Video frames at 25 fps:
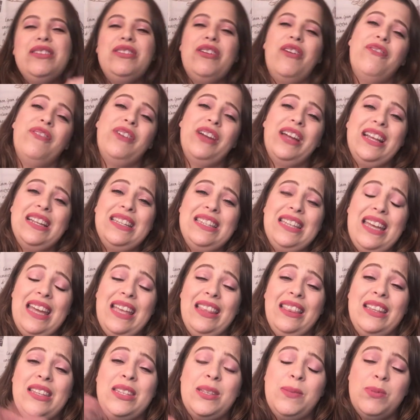Don't forget to
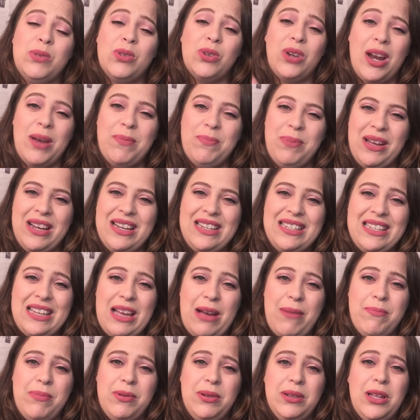hit the subscribe button
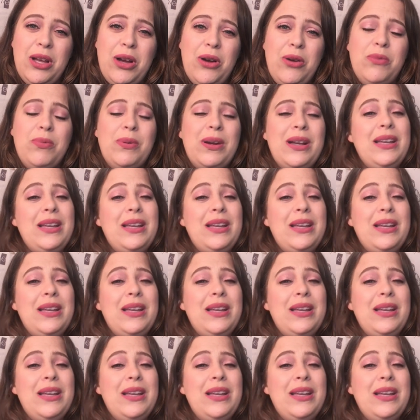down below